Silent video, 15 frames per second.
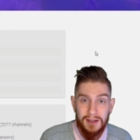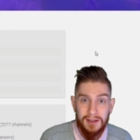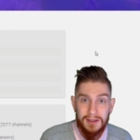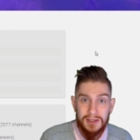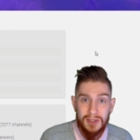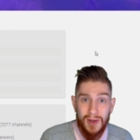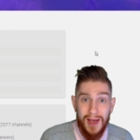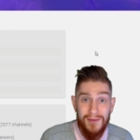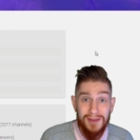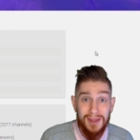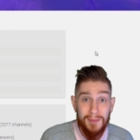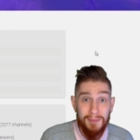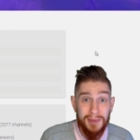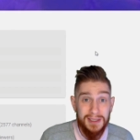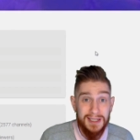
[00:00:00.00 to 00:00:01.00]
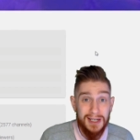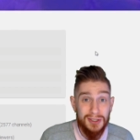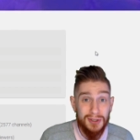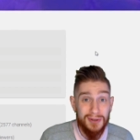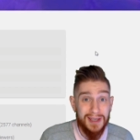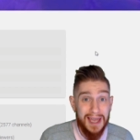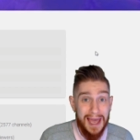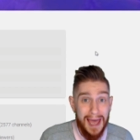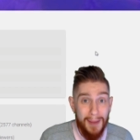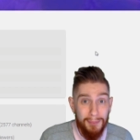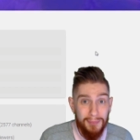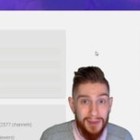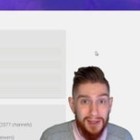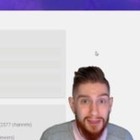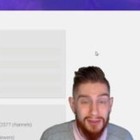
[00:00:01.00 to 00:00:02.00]
So having the potential
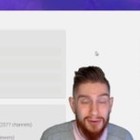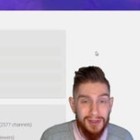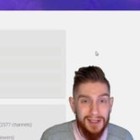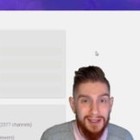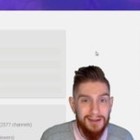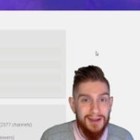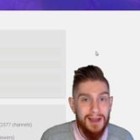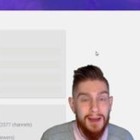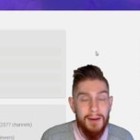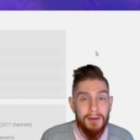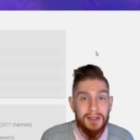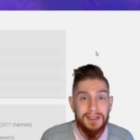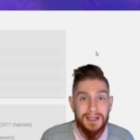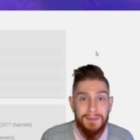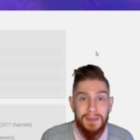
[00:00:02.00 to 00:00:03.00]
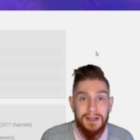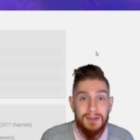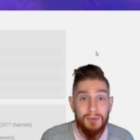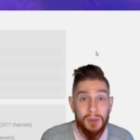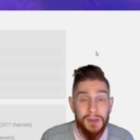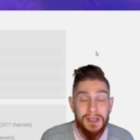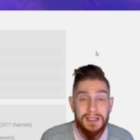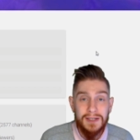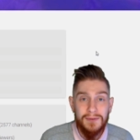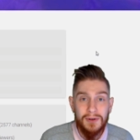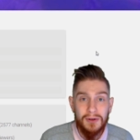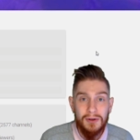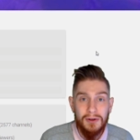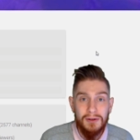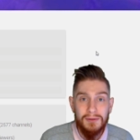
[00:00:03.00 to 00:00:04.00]
cap be 3 is going to be really
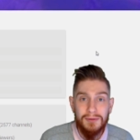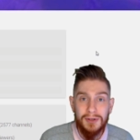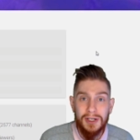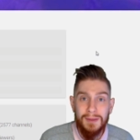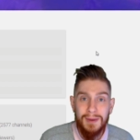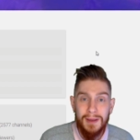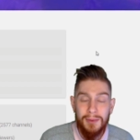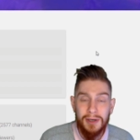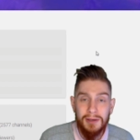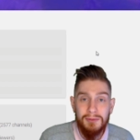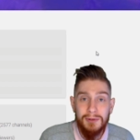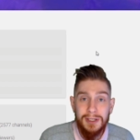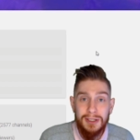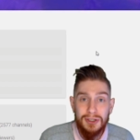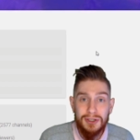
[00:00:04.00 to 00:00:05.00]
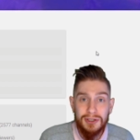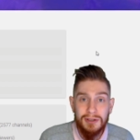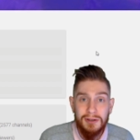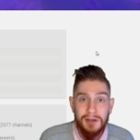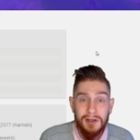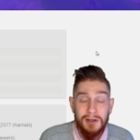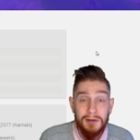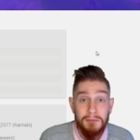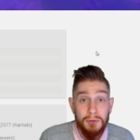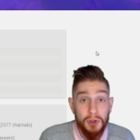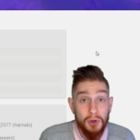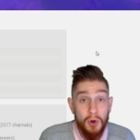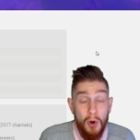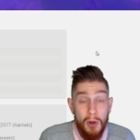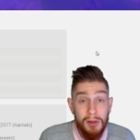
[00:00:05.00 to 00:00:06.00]
difficult for you to be able to reach
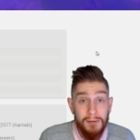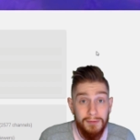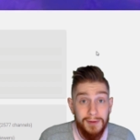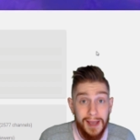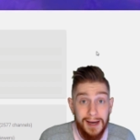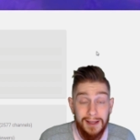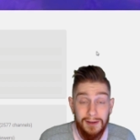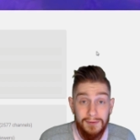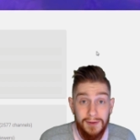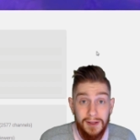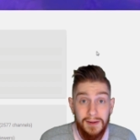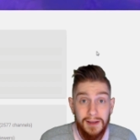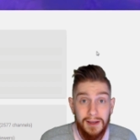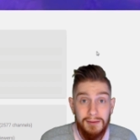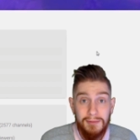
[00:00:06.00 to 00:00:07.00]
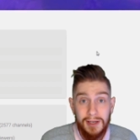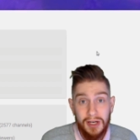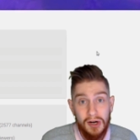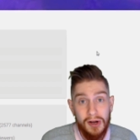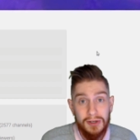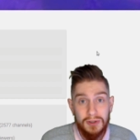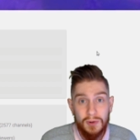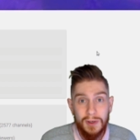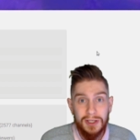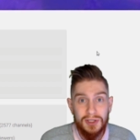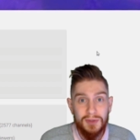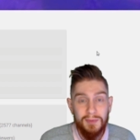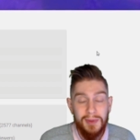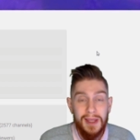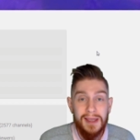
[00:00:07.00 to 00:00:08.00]
your goal of getting affiliate here on
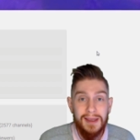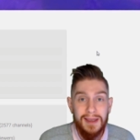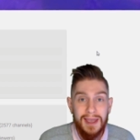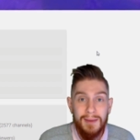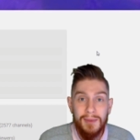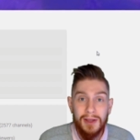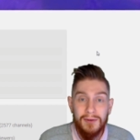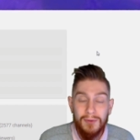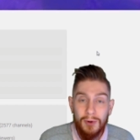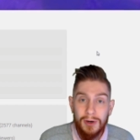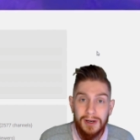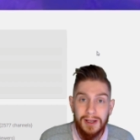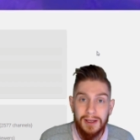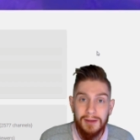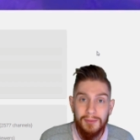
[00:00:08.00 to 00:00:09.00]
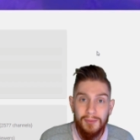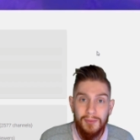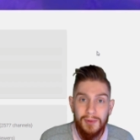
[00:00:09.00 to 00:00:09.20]
Twitch playing a game like Fortnite.